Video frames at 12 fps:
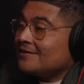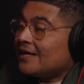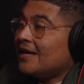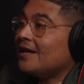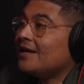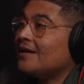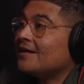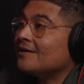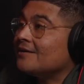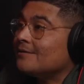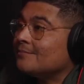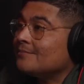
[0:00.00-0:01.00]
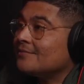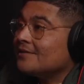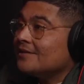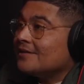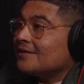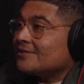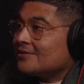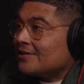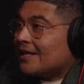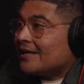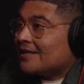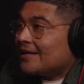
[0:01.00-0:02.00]
Damn. So
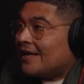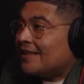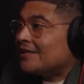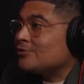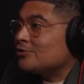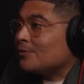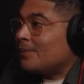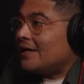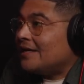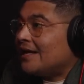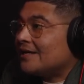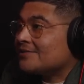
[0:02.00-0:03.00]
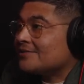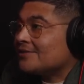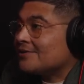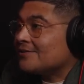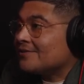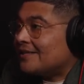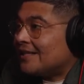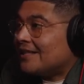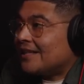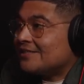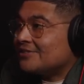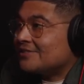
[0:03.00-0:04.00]
like, and that's what you're paying out. So
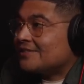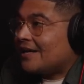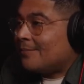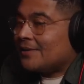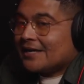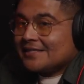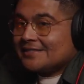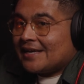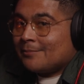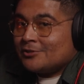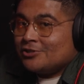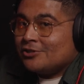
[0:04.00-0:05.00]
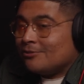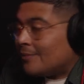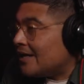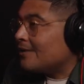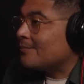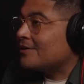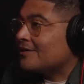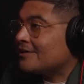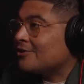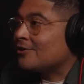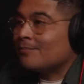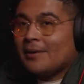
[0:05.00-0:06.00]
that's just, I'm not going to say how much do you make, but
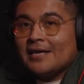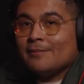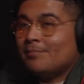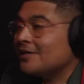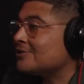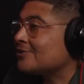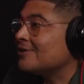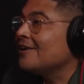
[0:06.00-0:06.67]
you can paint a picture.